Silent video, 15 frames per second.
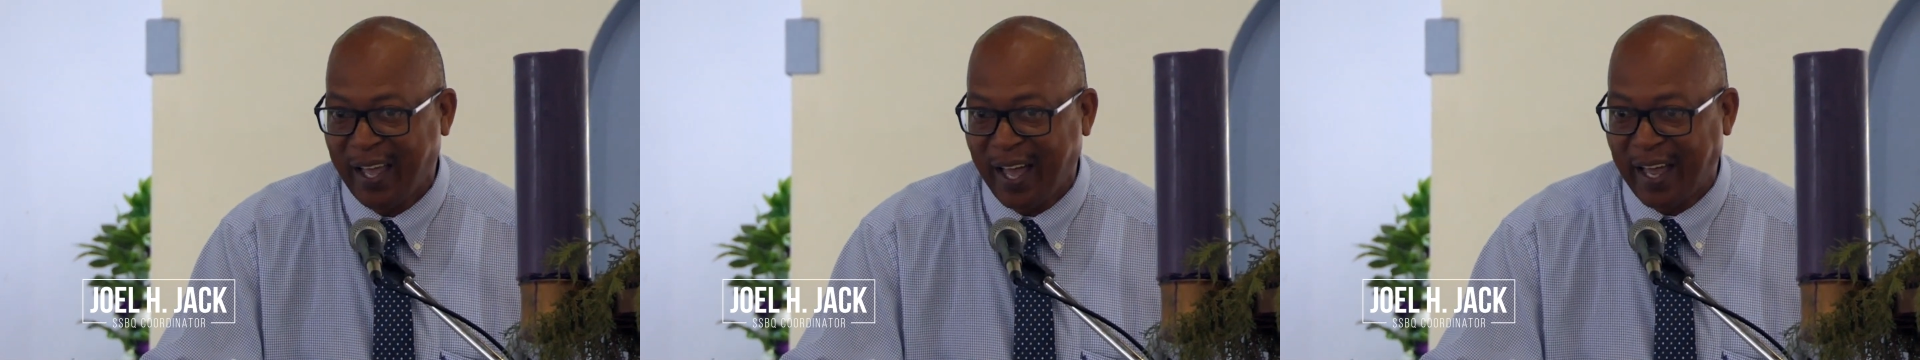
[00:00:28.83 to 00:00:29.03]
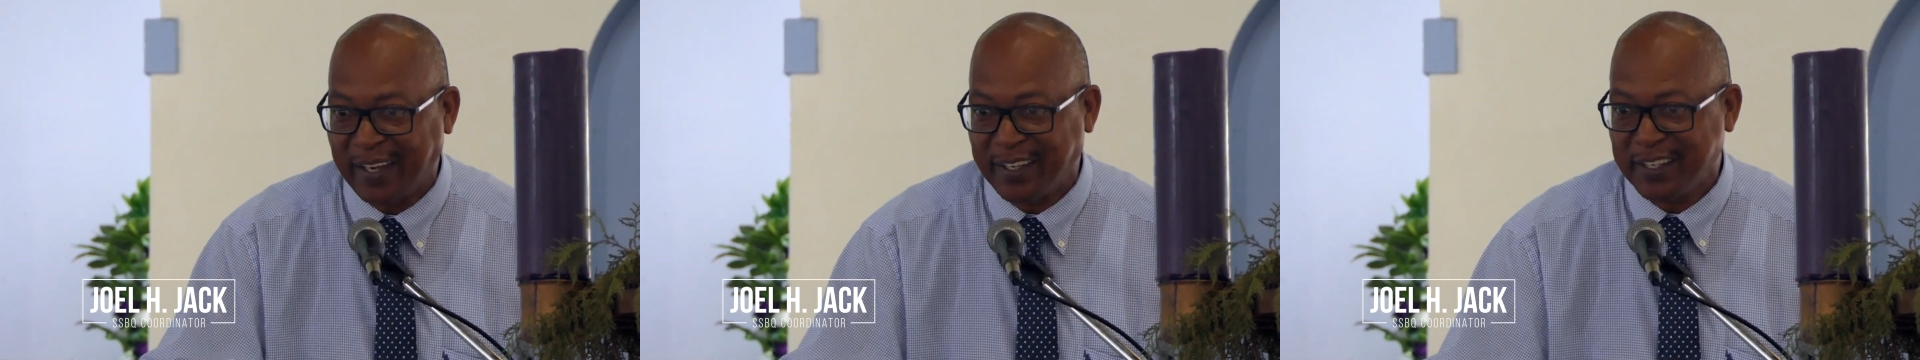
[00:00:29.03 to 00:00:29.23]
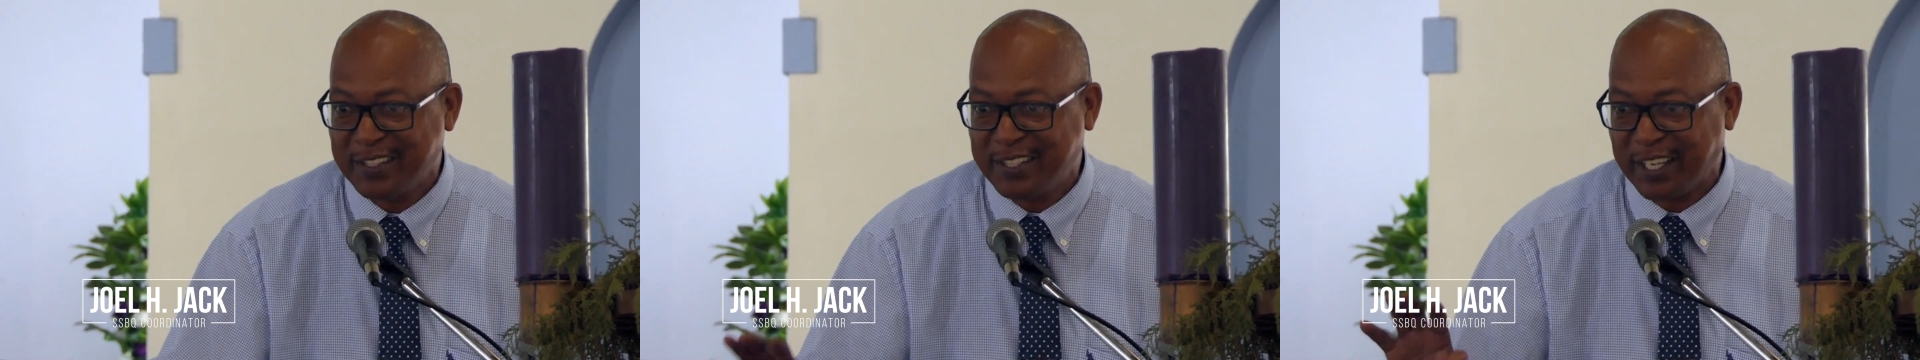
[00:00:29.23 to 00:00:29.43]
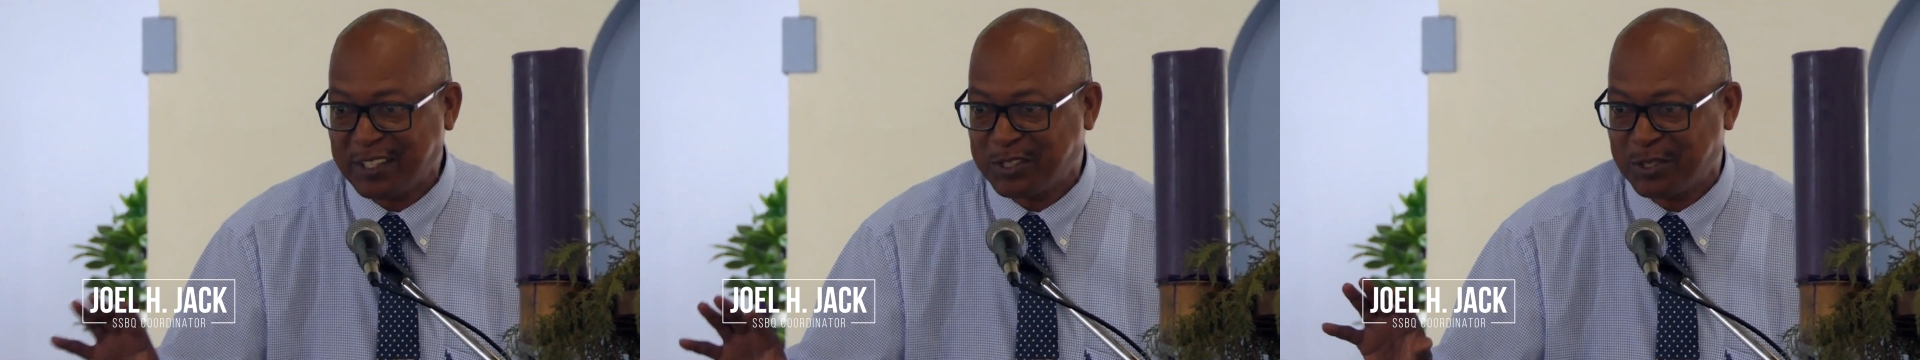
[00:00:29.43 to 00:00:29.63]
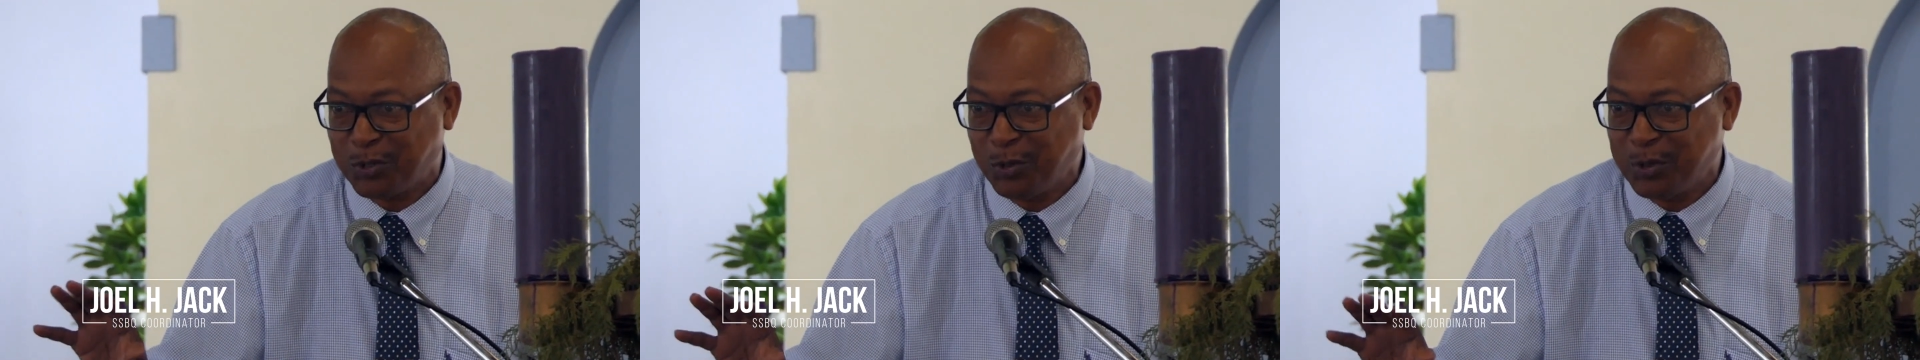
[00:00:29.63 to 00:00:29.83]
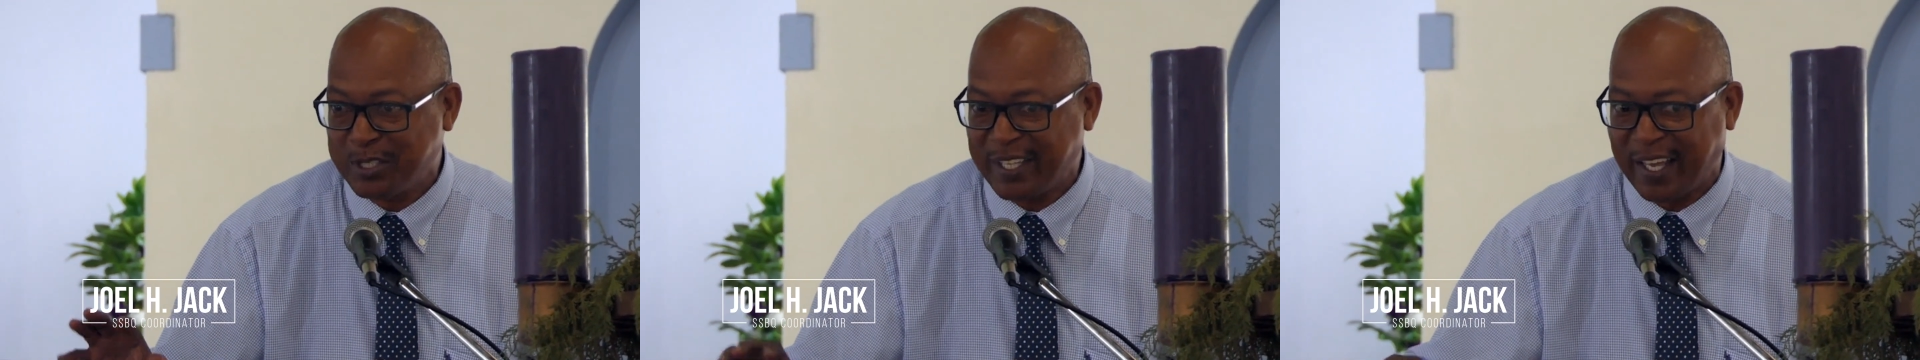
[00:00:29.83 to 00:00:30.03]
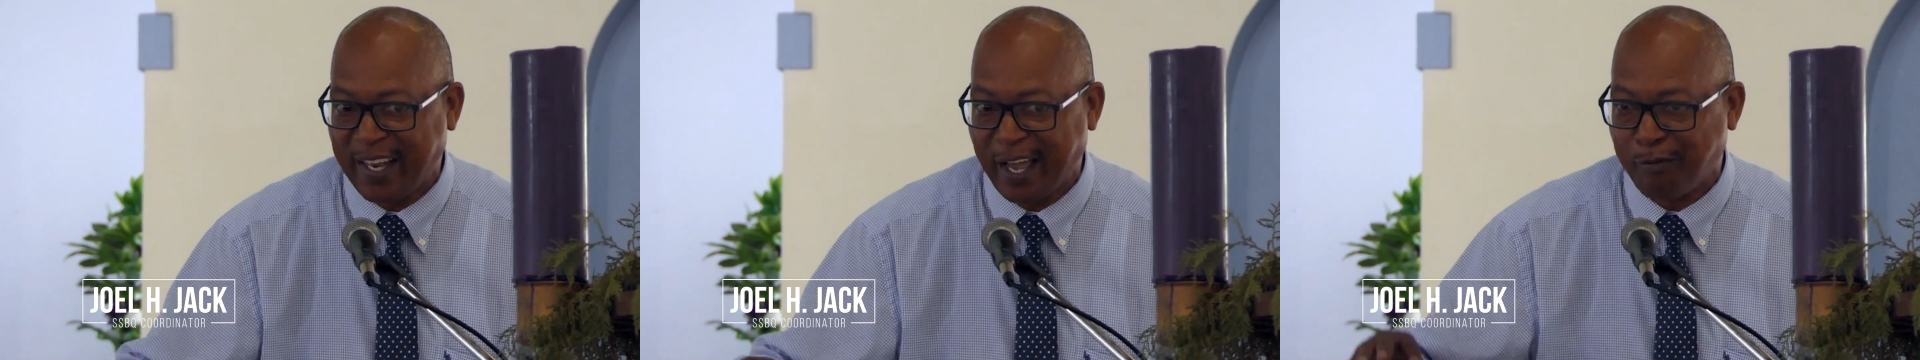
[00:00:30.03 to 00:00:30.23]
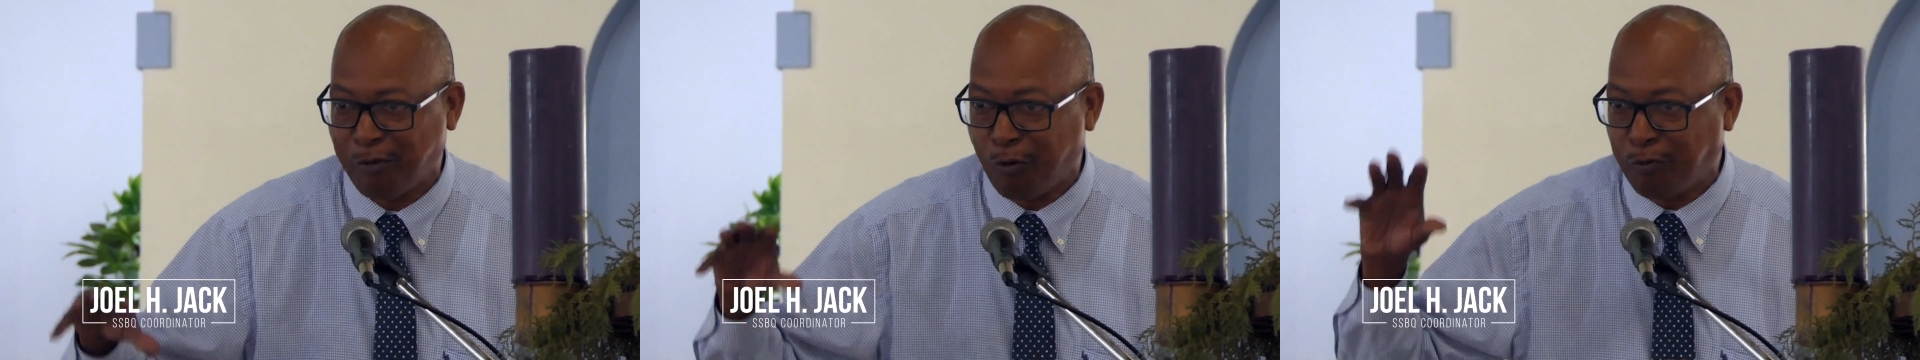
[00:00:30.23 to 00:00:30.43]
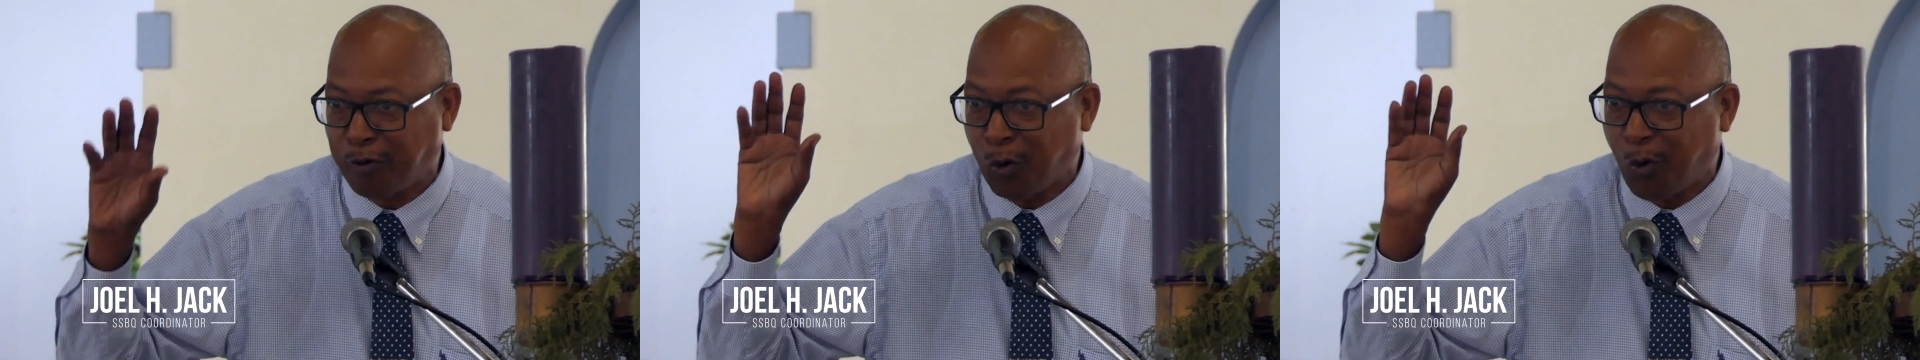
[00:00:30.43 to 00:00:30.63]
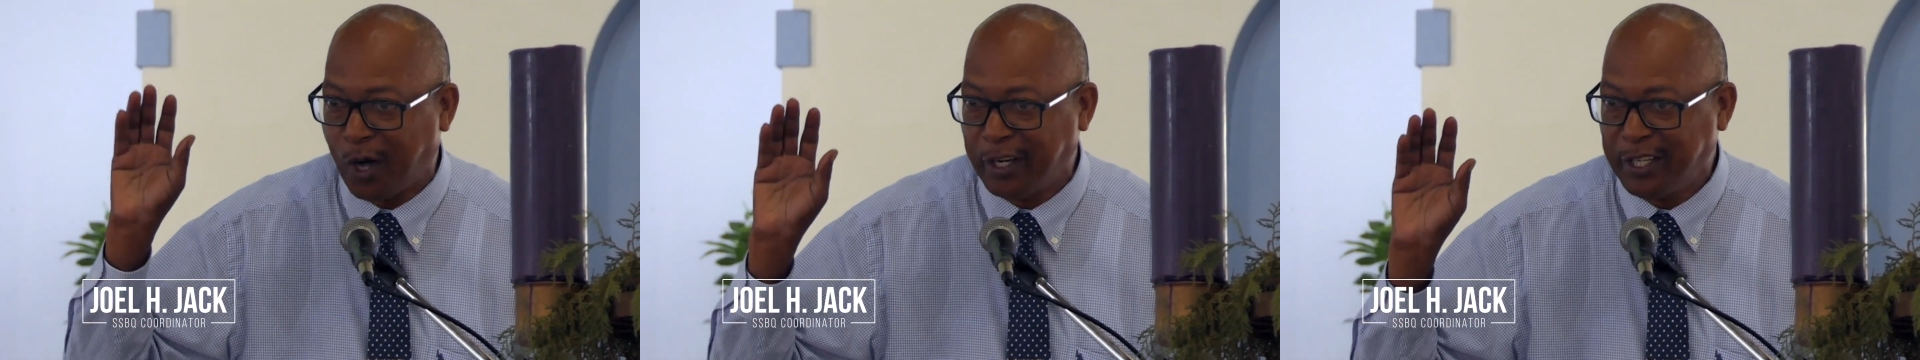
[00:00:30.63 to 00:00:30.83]
and there are 6 schools that have
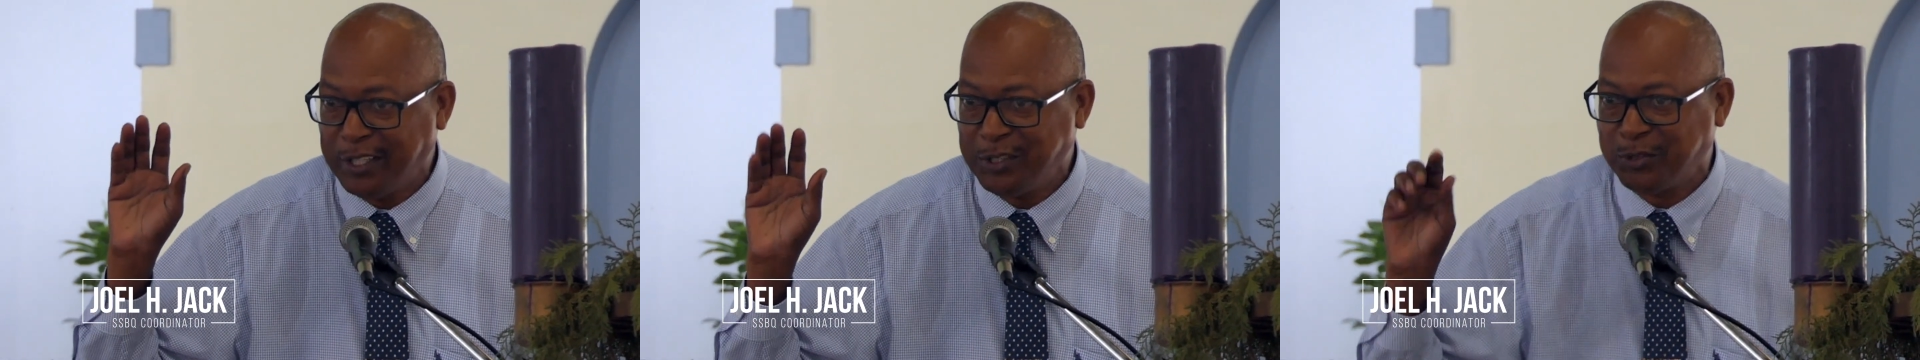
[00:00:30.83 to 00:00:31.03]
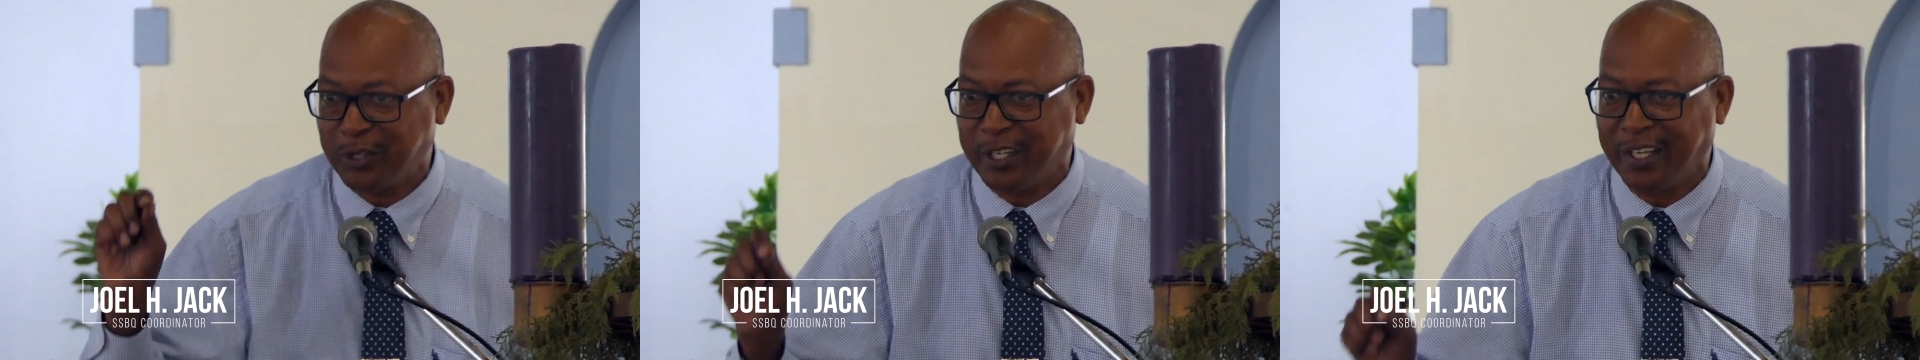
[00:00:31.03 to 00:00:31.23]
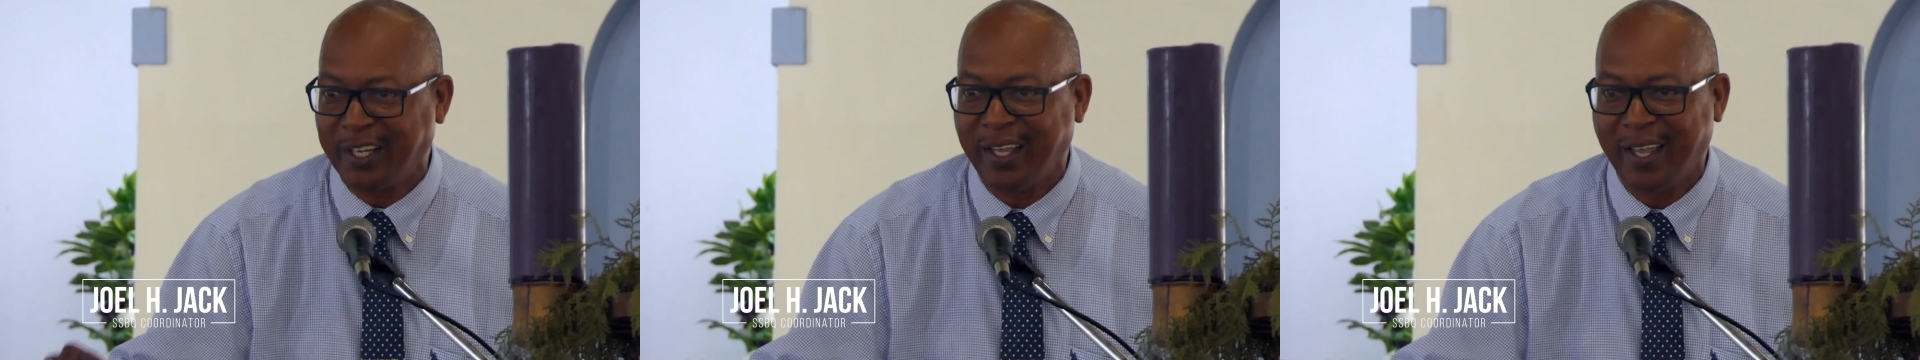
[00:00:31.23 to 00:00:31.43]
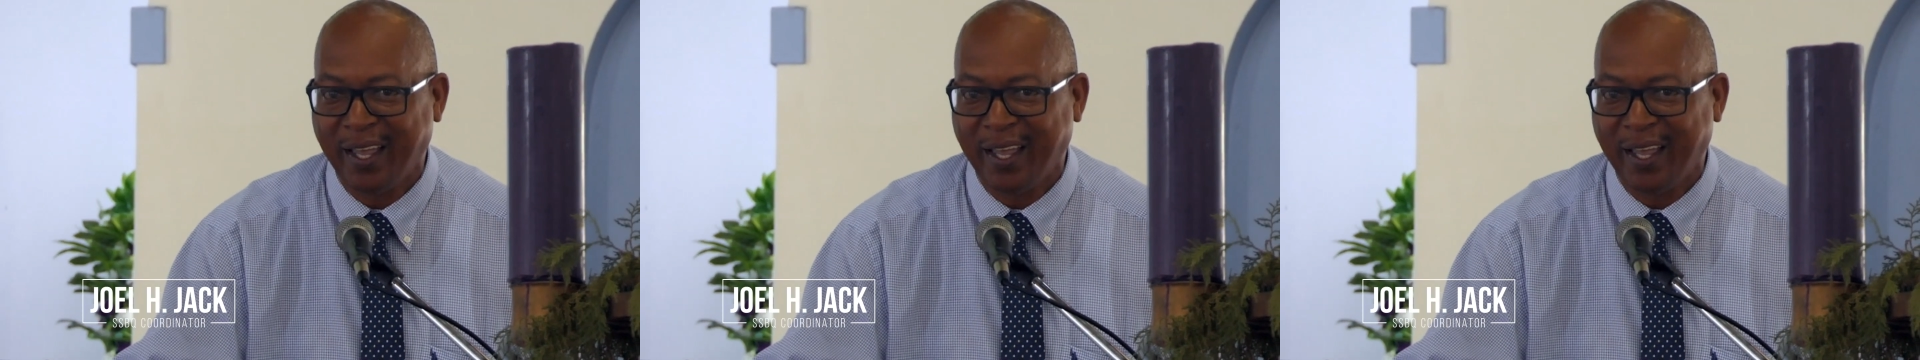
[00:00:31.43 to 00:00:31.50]
over 100.